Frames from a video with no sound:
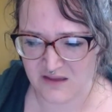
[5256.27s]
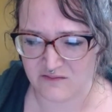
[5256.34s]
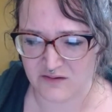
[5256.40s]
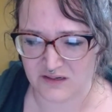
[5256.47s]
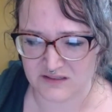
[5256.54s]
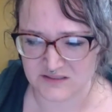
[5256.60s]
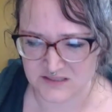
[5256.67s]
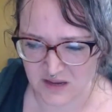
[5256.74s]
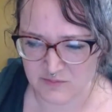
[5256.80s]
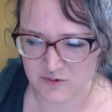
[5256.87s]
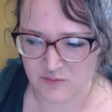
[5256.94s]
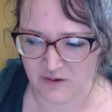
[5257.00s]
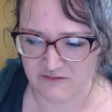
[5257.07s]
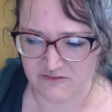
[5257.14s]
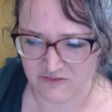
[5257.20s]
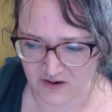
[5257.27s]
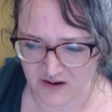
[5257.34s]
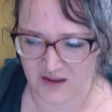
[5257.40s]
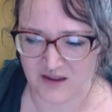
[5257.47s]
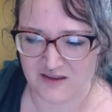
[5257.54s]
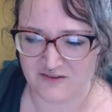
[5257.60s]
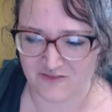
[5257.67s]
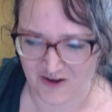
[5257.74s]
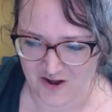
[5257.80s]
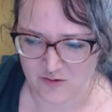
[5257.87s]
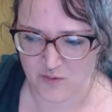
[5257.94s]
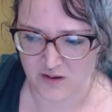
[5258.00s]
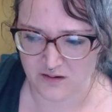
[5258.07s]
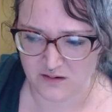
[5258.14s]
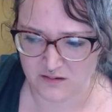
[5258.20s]
even accept my fucking
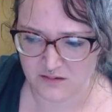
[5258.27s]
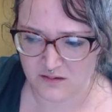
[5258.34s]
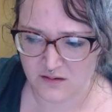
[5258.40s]
environment.